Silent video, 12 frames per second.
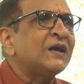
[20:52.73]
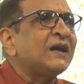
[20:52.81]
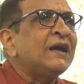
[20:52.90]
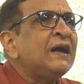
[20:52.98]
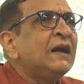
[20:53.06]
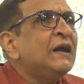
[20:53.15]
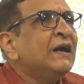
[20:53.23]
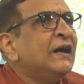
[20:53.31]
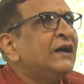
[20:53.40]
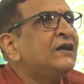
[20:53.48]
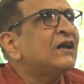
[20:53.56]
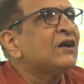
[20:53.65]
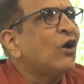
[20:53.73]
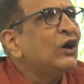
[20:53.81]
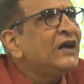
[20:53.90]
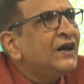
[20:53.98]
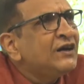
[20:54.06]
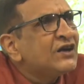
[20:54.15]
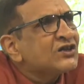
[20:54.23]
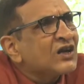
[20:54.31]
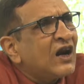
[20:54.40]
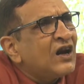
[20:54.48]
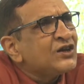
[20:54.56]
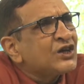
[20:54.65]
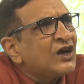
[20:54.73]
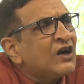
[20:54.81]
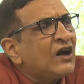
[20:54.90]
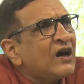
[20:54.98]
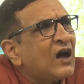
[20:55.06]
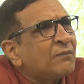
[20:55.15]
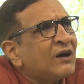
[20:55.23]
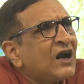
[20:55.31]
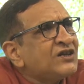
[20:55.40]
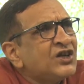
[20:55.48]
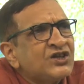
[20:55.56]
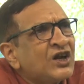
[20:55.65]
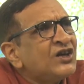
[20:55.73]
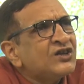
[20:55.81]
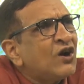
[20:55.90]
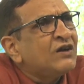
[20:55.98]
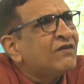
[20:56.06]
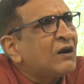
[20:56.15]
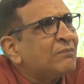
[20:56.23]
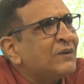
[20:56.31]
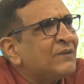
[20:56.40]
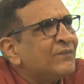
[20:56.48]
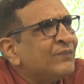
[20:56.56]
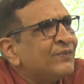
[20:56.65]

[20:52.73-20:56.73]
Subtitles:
Ki only industrialization and urbanization is not development.